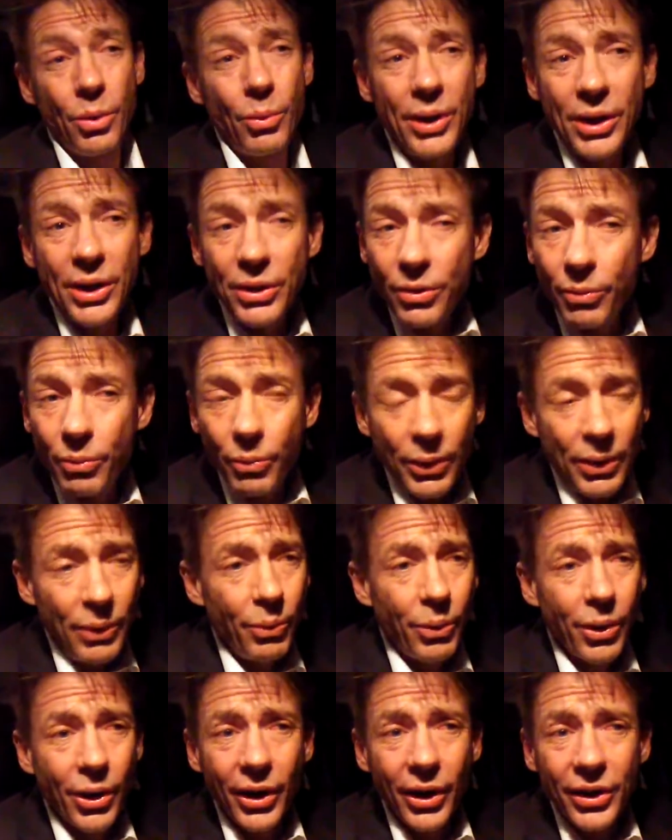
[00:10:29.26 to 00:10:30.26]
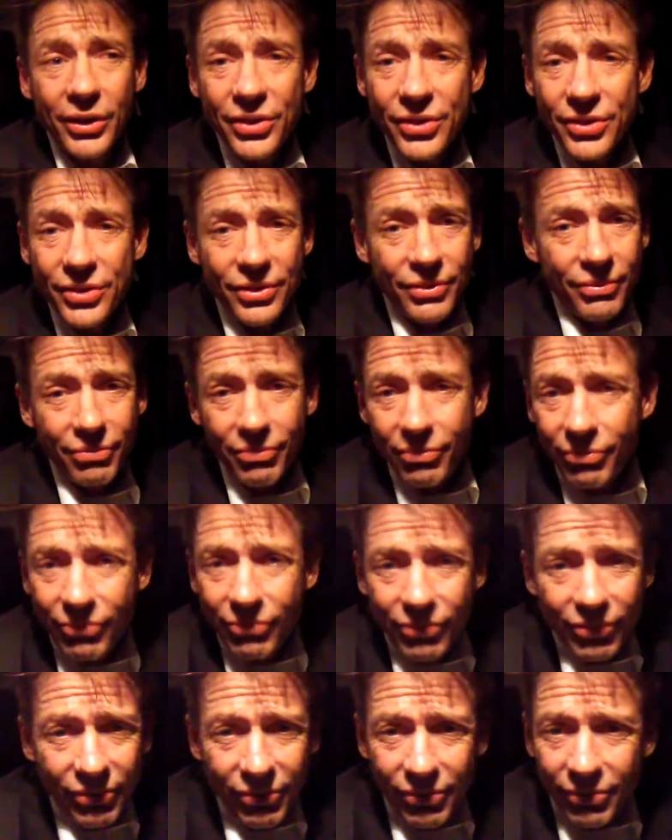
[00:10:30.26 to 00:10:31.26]
We worked
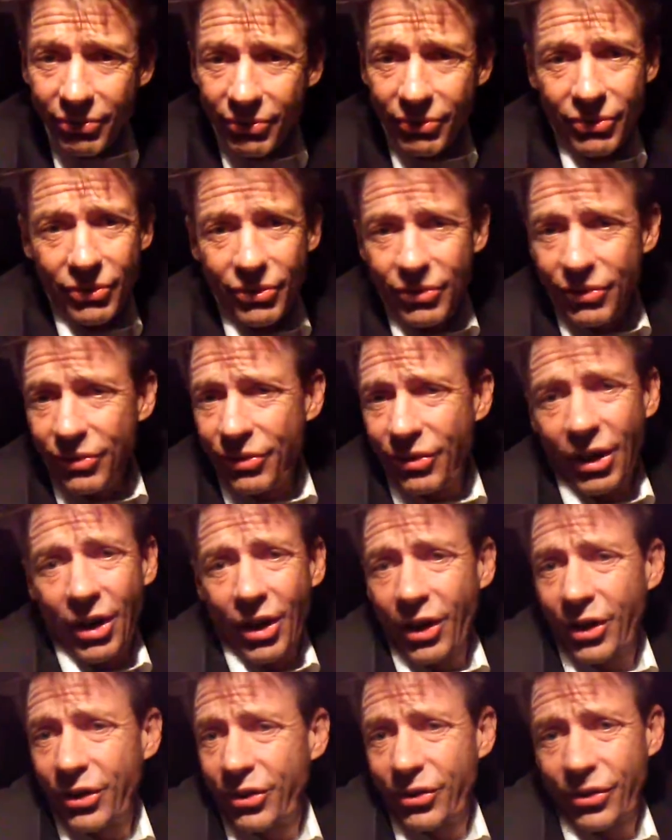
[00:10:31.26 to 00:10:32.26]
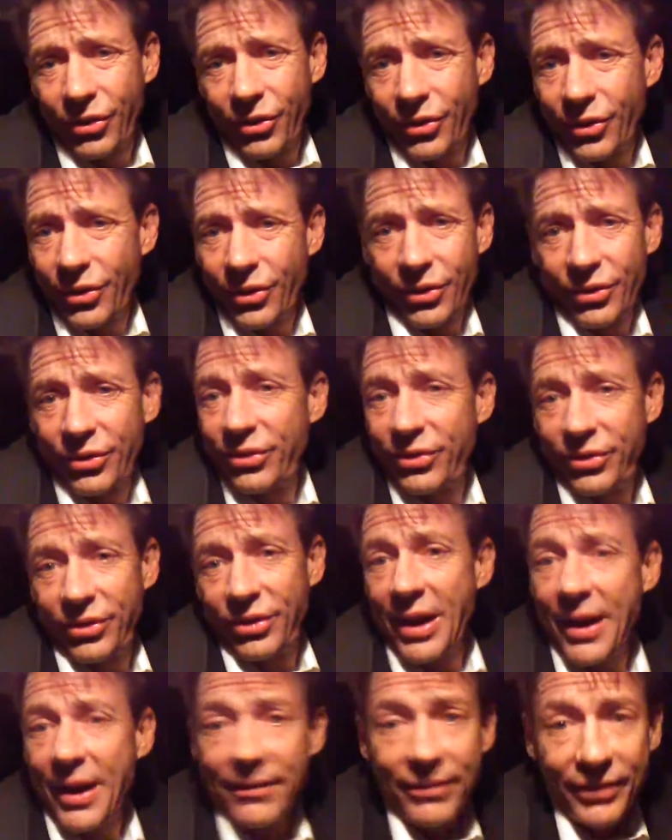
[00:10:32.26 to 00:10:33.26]
6 or
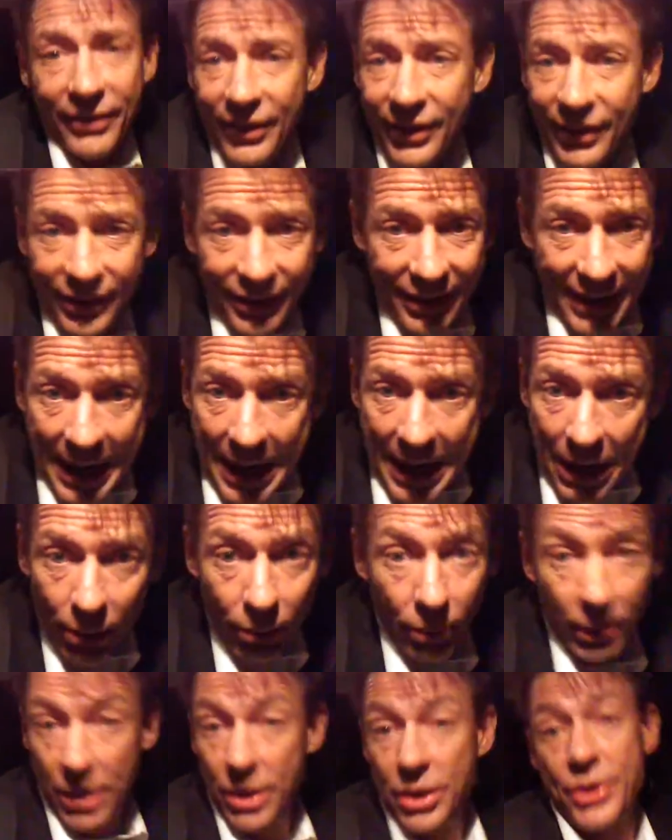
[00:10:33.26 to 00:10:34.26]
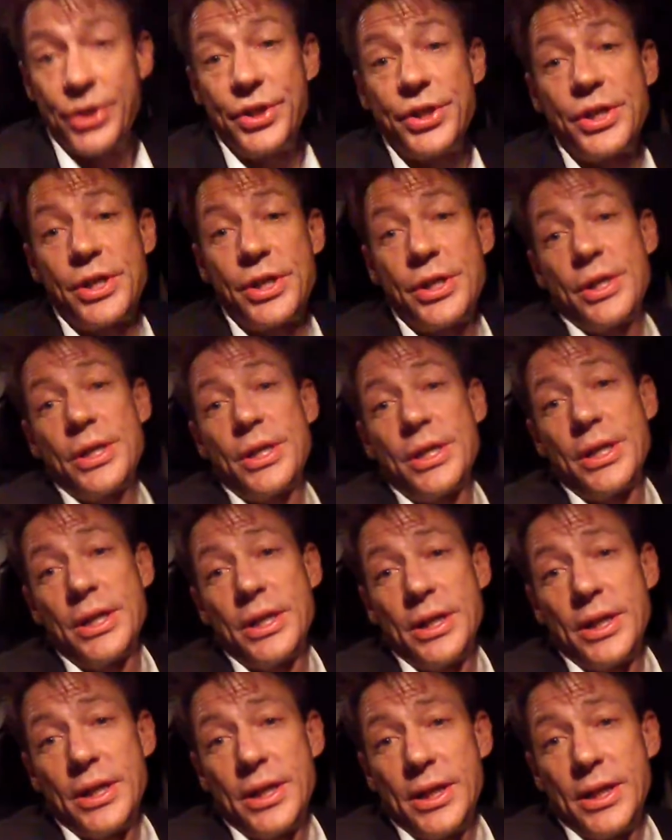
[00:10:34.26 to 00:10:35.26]
7 hours.
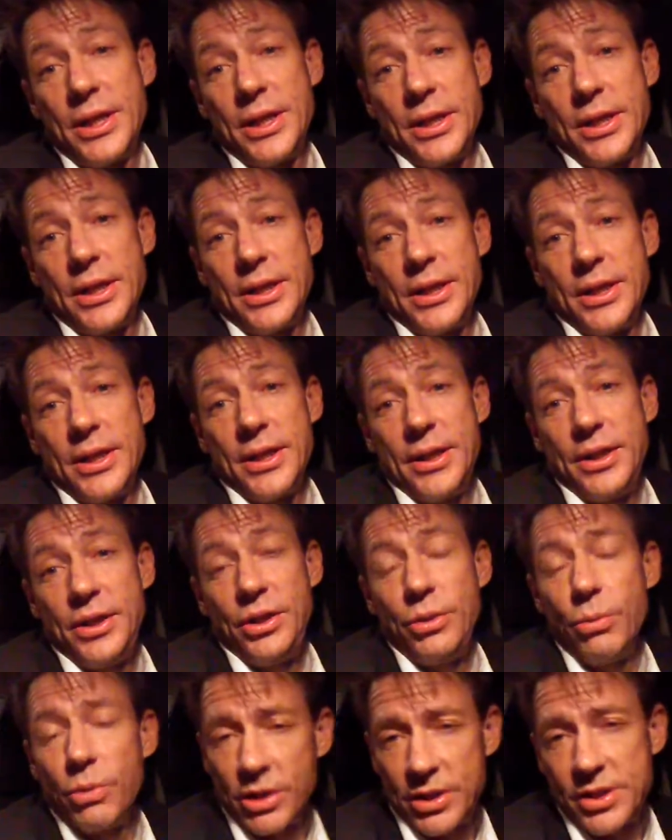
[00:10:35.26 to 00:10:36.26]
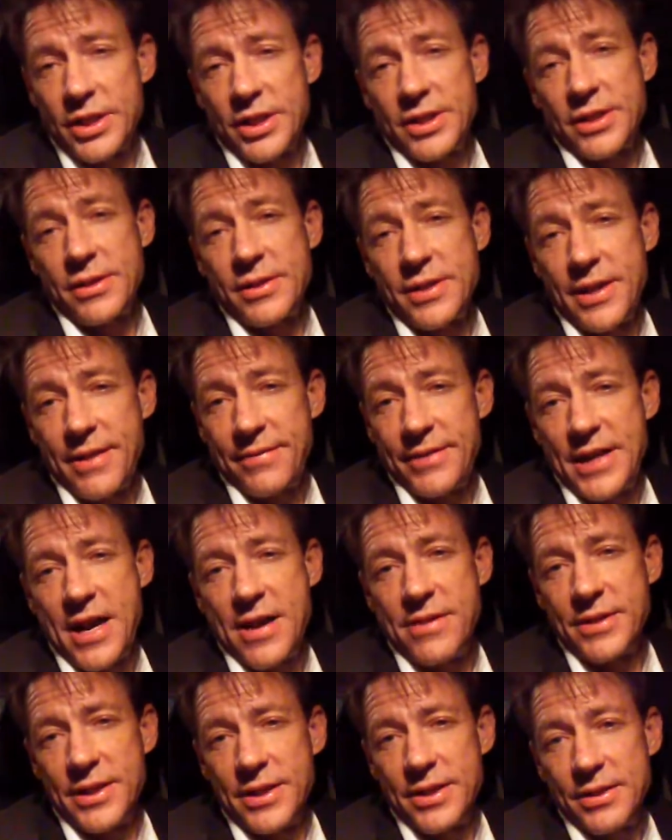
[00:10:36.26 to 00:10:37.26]
You work 6 or 7
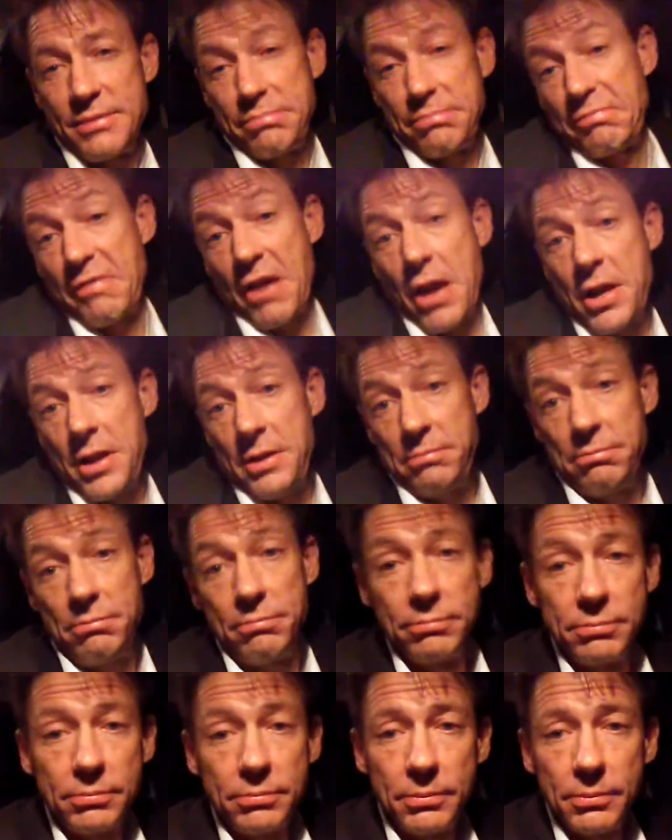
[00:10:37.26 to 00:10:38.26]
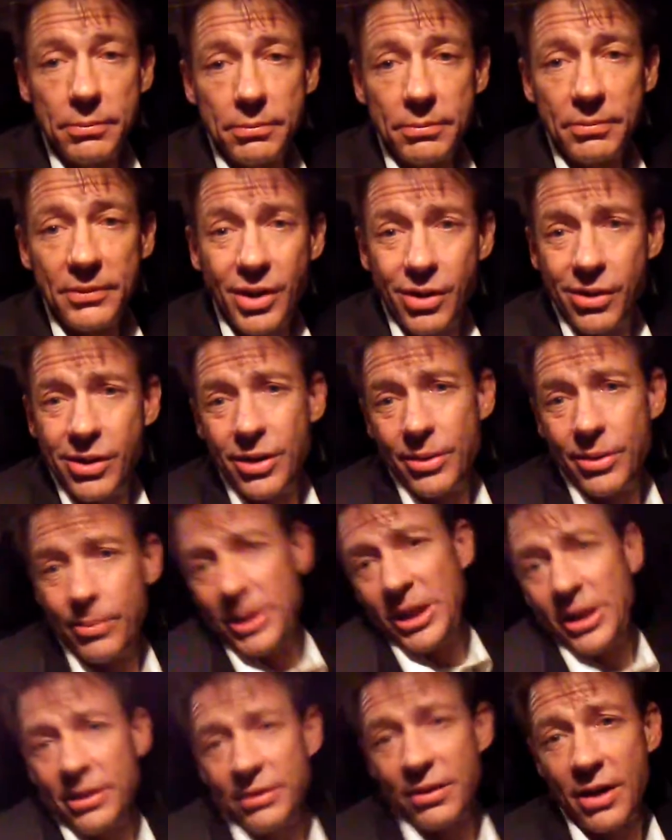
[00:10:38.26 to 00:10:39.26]
hours? Fine. Go home,
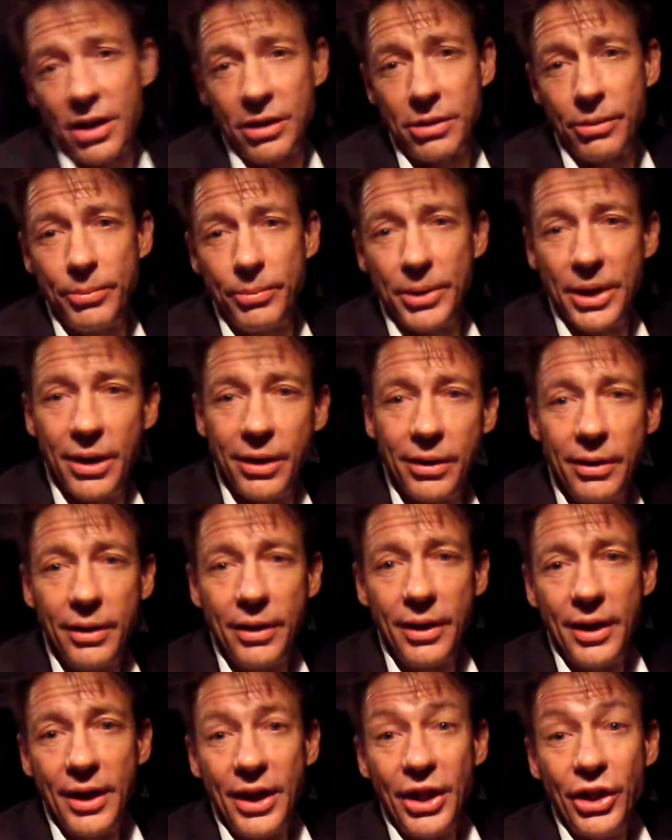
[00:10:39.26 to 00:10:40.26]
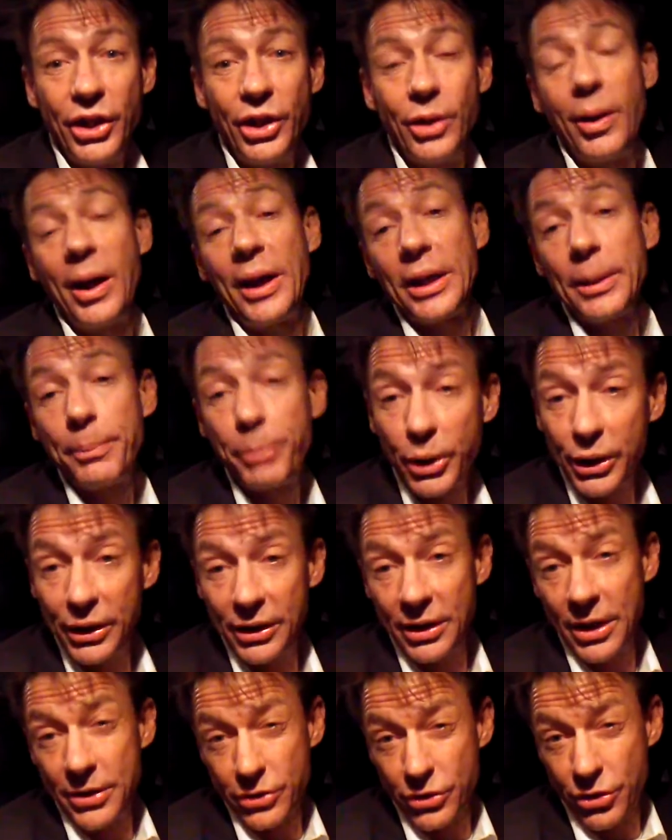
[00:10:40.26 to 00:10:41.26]
eat a Taco Bell. You know what, I'm going to put in
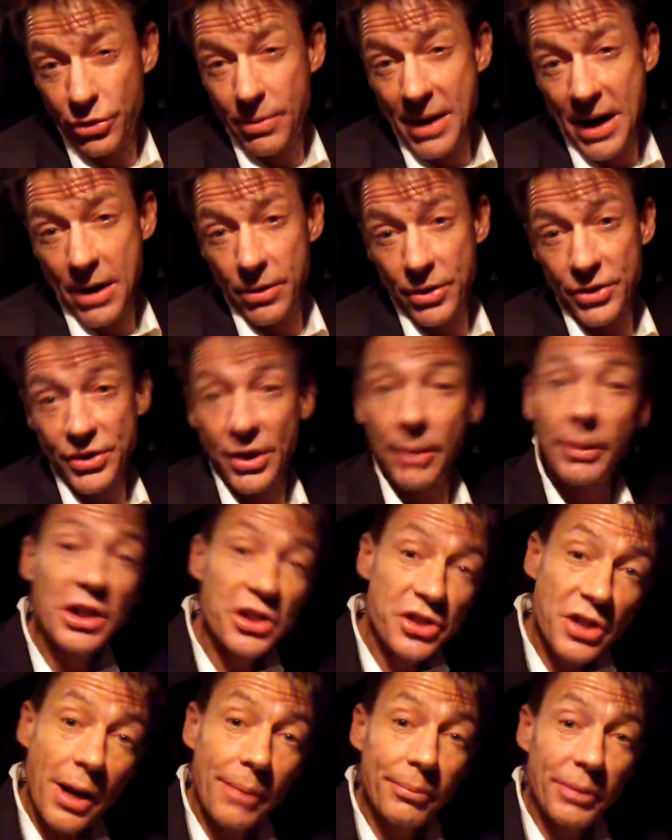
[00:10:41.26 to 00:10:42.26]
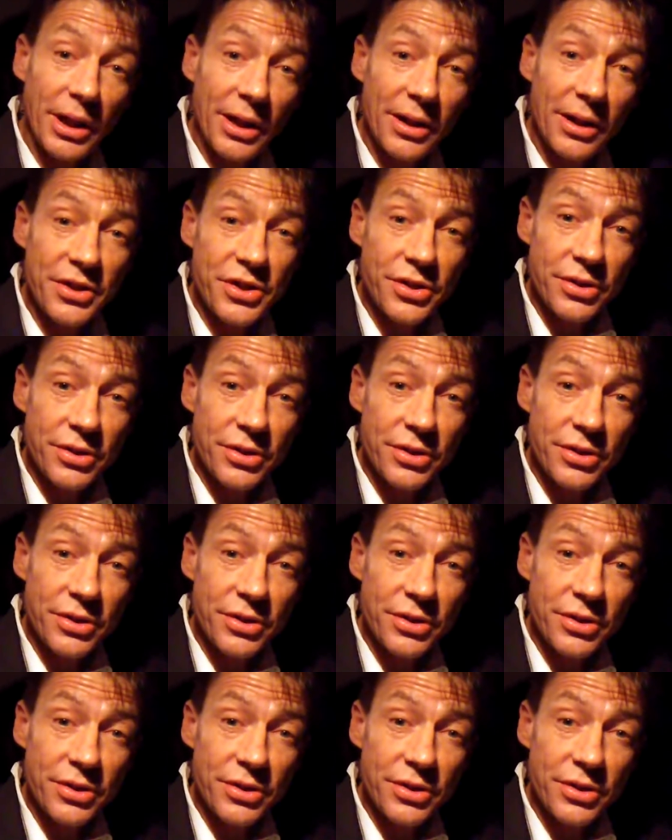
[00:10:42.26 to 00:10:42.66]
another 2 hours. I'm going to stop and get